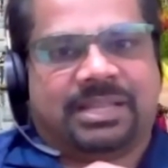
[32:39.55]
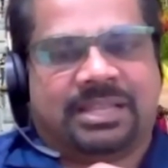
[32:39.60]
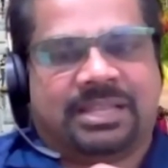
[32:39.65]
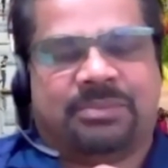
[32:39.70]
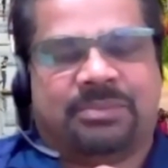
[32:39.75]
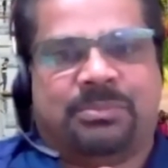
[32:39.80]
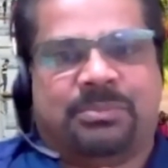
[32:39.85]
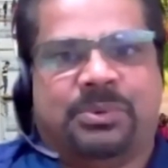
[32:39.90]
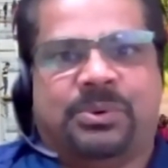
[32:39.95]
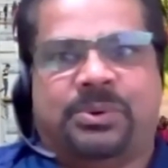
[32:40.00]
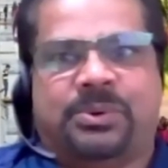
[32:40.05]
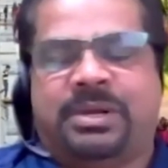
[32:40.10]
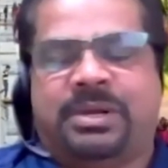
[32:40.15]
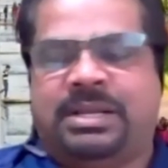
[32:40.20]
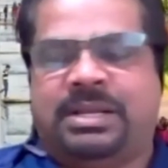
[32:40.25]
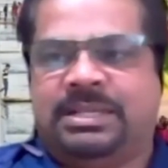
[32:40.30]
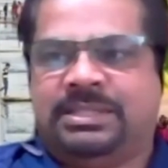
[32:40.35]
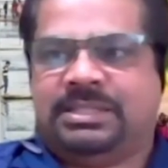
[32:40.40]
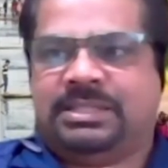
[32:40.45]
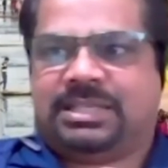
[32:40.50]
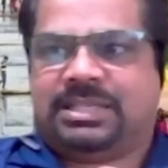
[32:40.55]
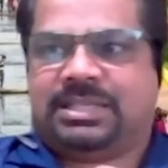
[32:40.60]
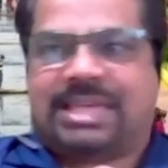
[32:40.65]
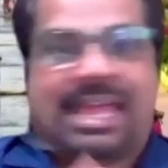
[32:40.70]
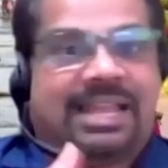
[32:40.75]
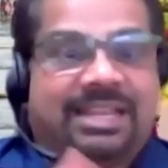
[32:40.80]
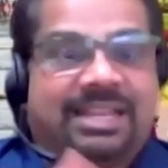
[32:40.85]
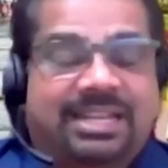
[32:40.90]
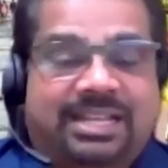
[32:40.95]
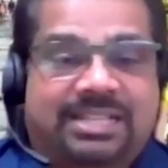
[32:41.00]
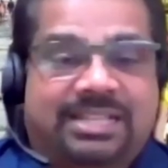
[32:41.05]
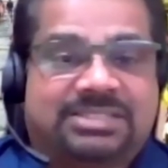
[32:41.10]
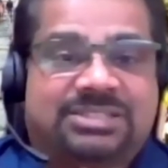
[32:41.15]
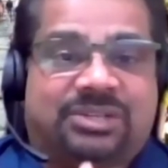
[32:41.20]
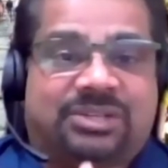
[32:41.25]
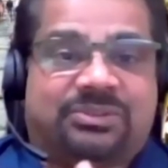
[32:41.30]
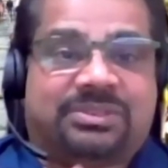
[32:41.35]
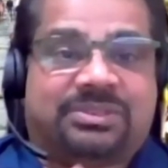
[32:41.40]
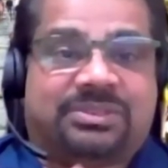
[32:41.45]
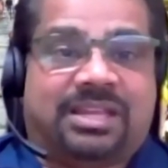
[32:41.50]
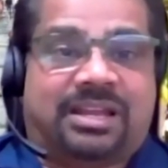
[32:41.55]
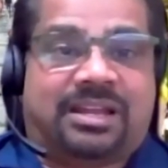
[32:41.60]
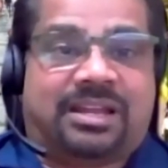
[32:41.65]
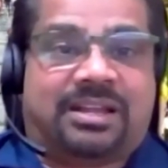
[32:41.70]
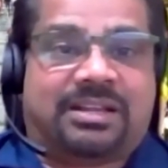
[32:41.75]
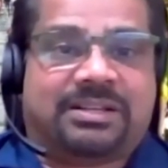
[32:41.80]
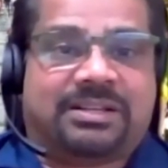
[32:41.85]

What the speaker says: And there are more candidates out there.